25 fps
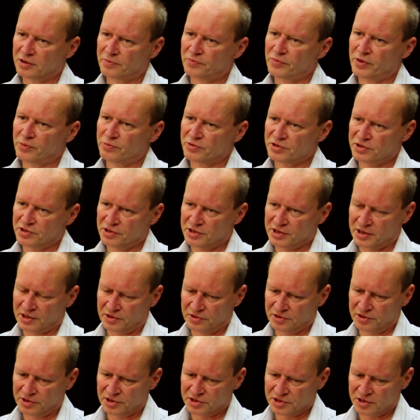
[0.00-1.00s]
It was
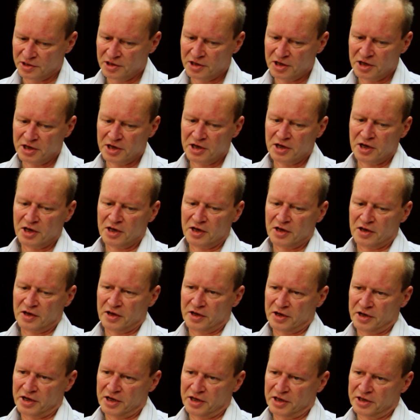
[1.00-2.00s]
intended as
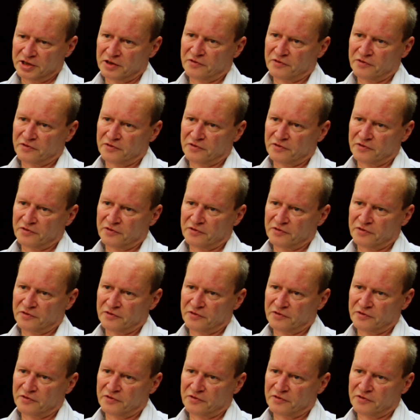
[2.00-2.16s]
in